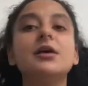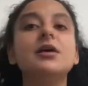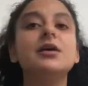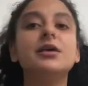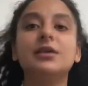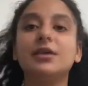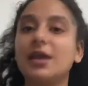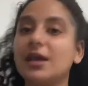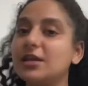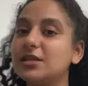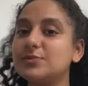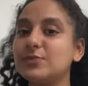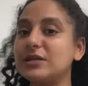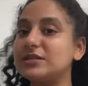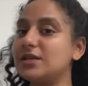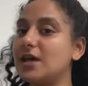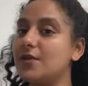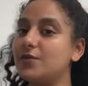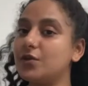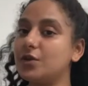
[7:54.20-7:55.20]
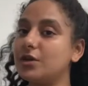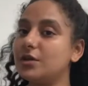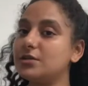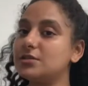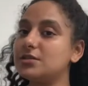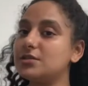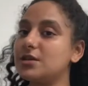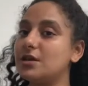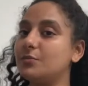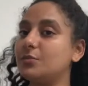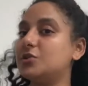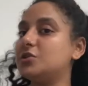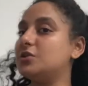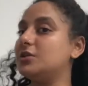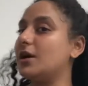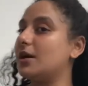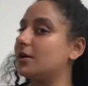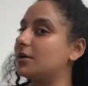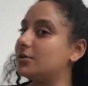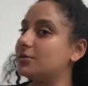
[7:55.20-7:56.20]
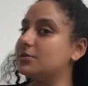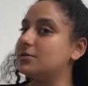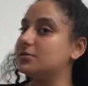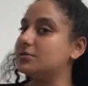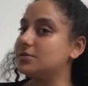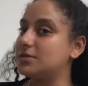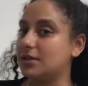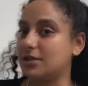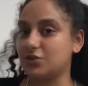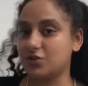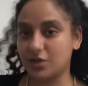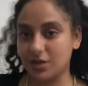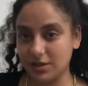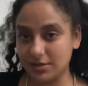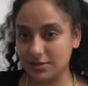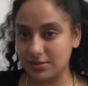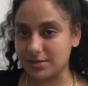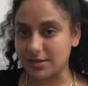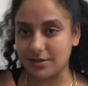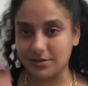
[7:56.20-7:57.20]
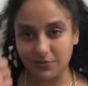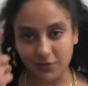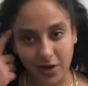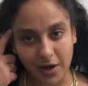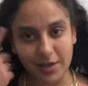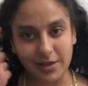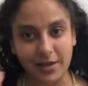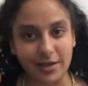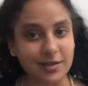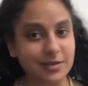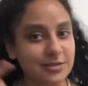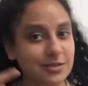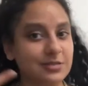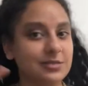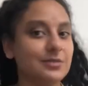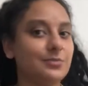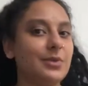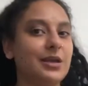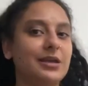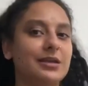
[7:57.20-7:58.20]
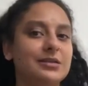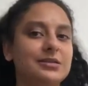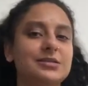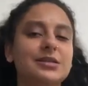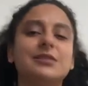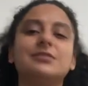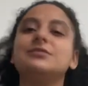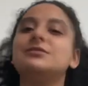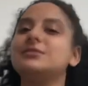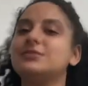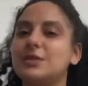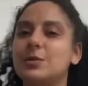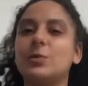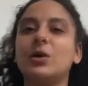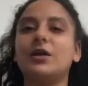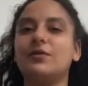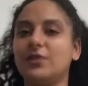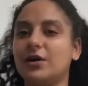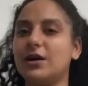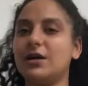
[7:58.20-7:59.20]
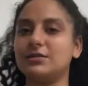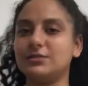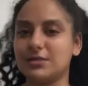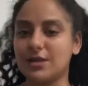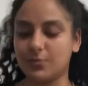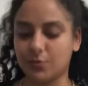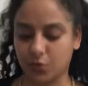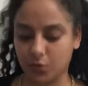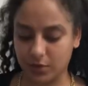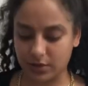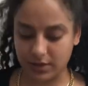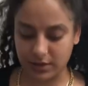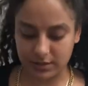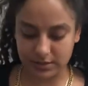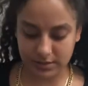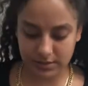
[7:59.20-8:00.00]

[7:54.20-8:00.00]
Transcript: can't expect to have your nails done, but you're not going to get your nails done, right? Like it doesn't make any sense. Same kind of a concept with this.